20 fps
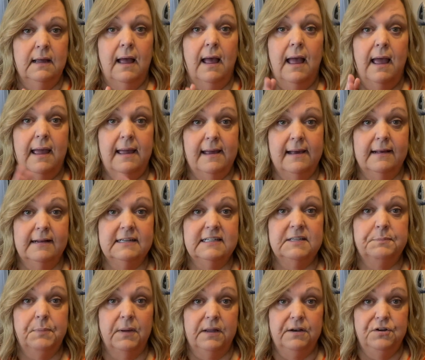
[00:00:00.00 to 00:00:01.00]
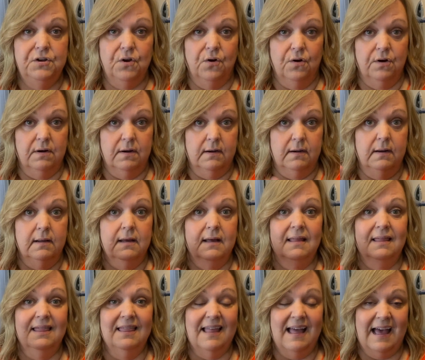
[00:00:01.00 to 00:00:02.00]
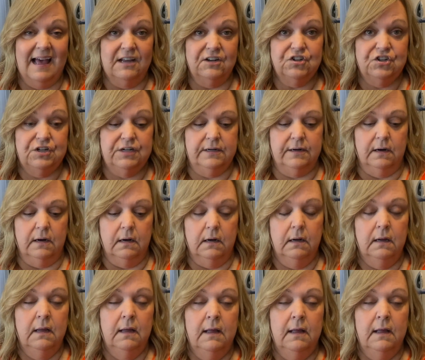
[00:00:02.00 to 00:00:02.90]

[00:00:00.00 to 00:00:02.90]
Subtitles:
hand spun yarn last year.